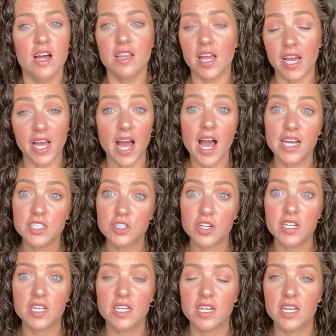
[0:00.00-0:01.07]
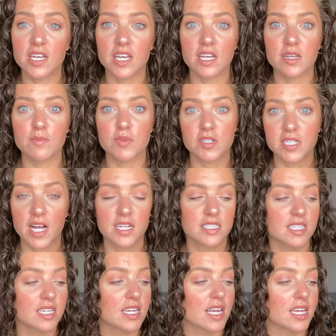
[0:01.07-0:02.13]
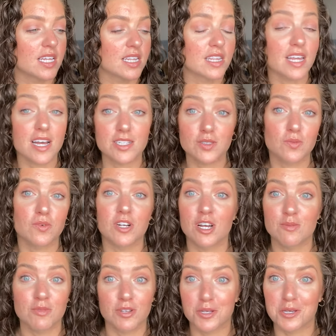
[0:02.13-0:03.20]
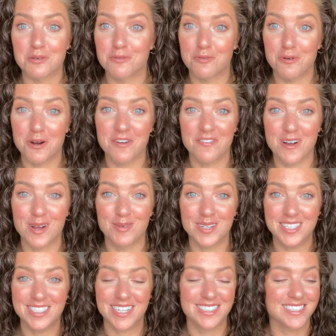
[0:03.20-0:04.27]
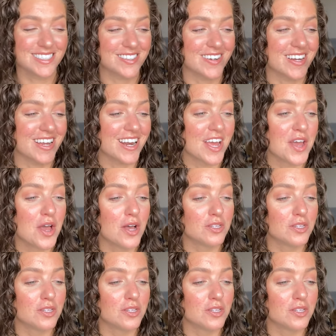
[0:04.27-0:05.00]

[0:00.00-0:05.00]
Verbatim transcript: like hydrated and protected, and that's what I'm looking for from a sunscreen.